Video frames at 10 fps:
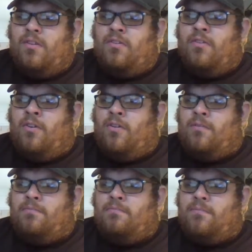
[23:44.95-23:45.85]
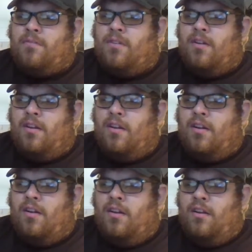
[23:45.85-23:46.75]
So
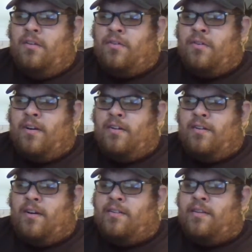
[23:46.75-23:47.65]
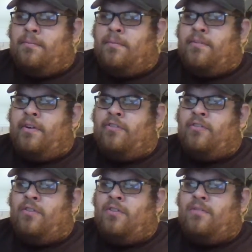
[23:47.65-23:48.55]
if you're not an IT
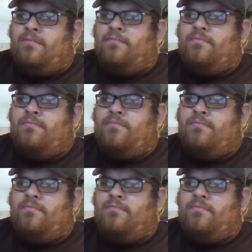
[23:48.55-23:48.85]
professional,